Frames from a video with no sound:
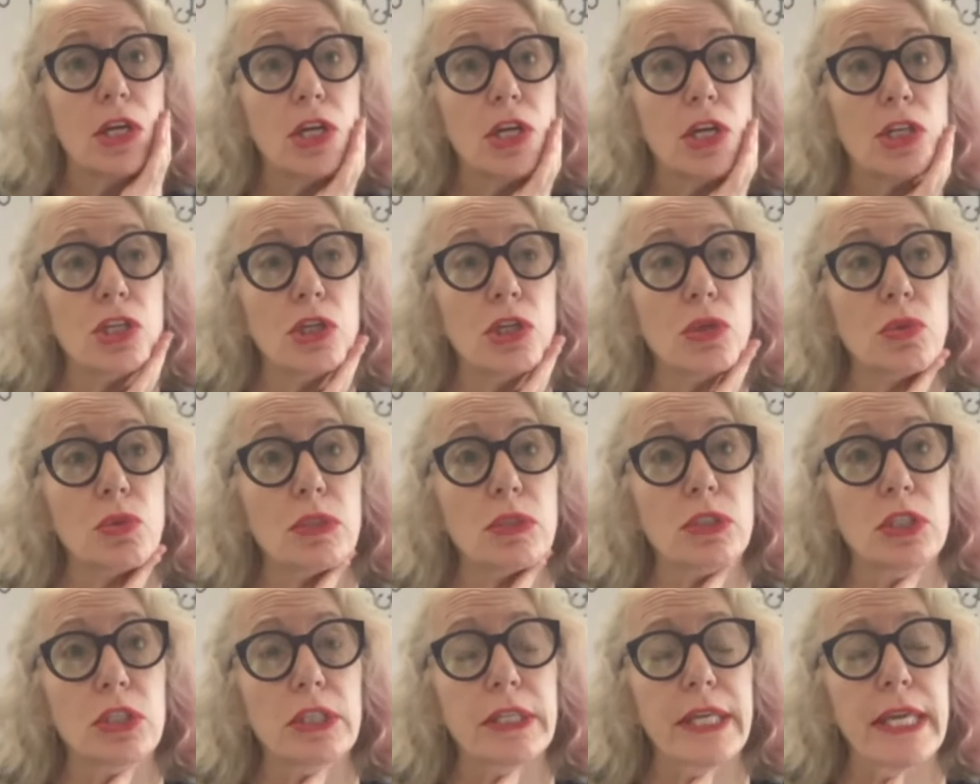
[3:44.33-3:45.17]
you were
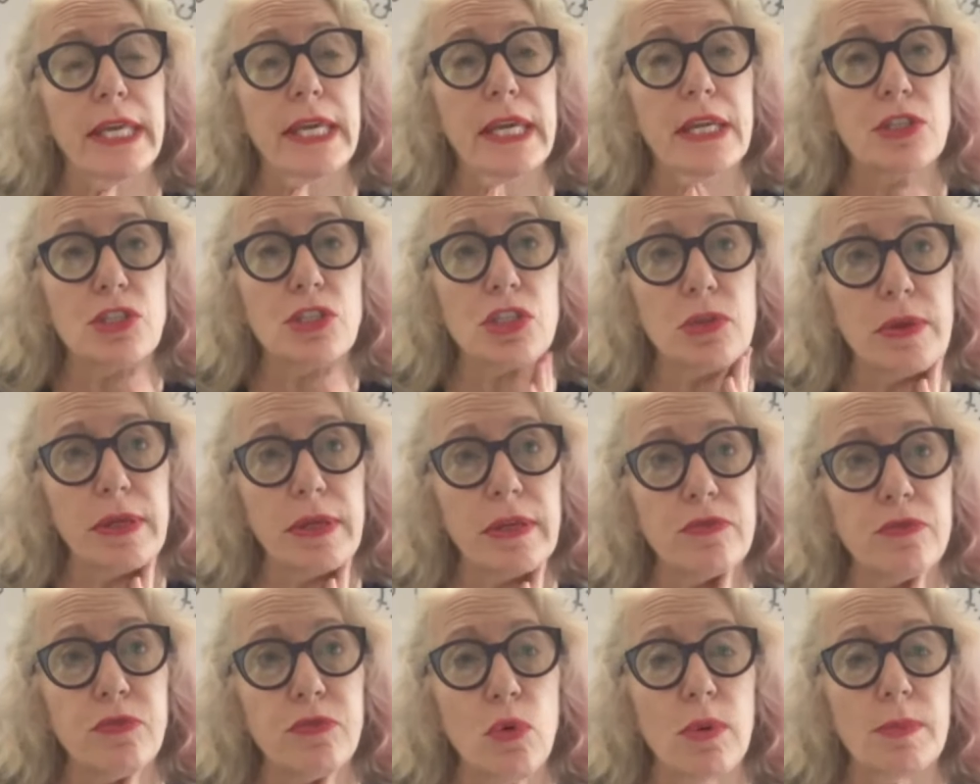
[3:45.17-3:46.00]
looking at doing
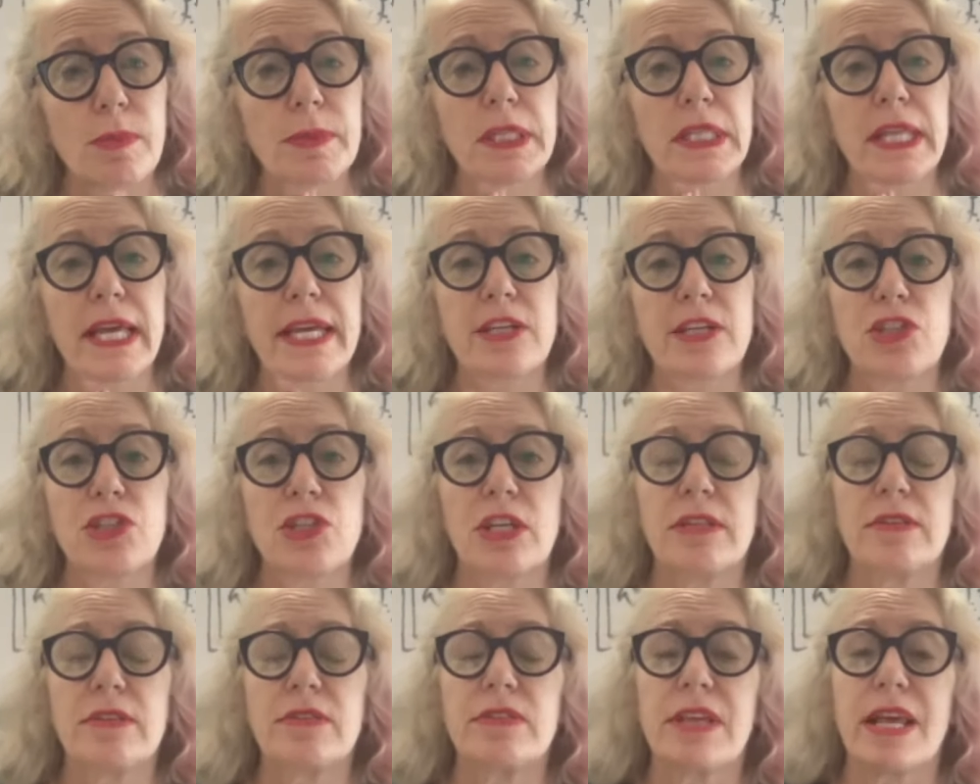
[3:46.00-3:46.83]

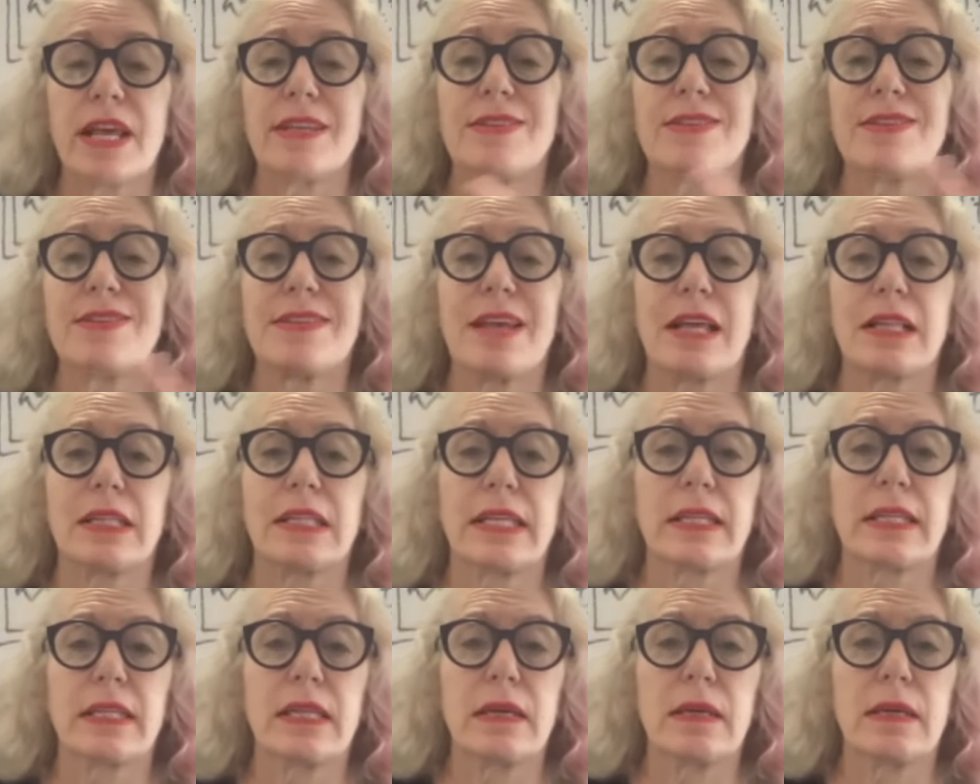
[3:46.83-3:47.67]
formulations and
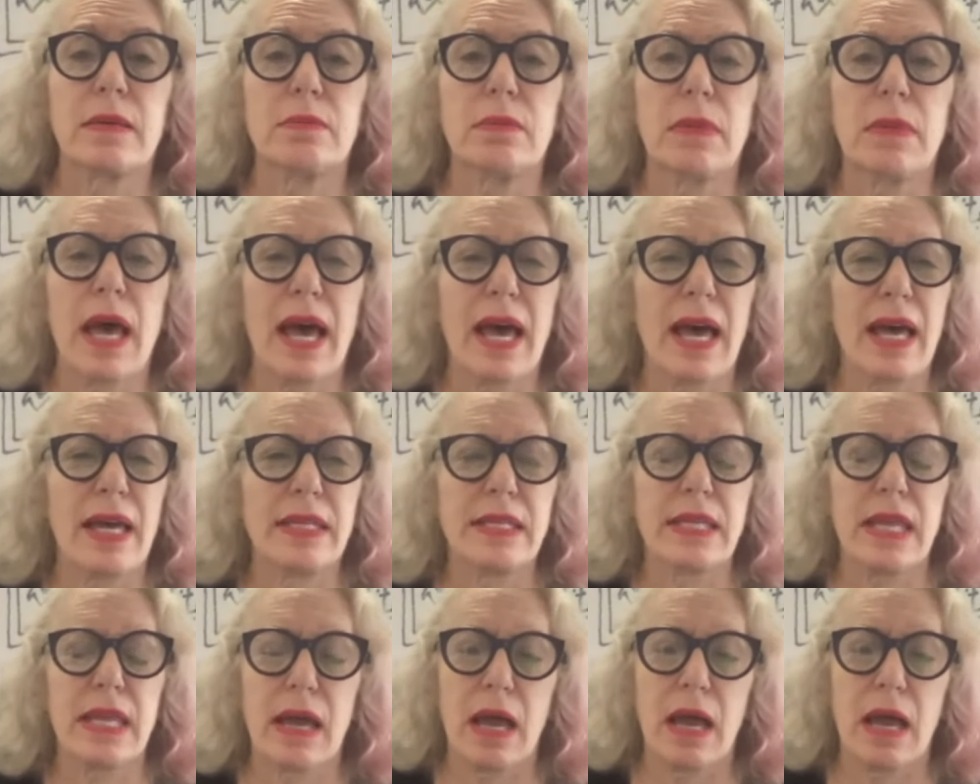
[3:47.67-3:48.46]
selling them at,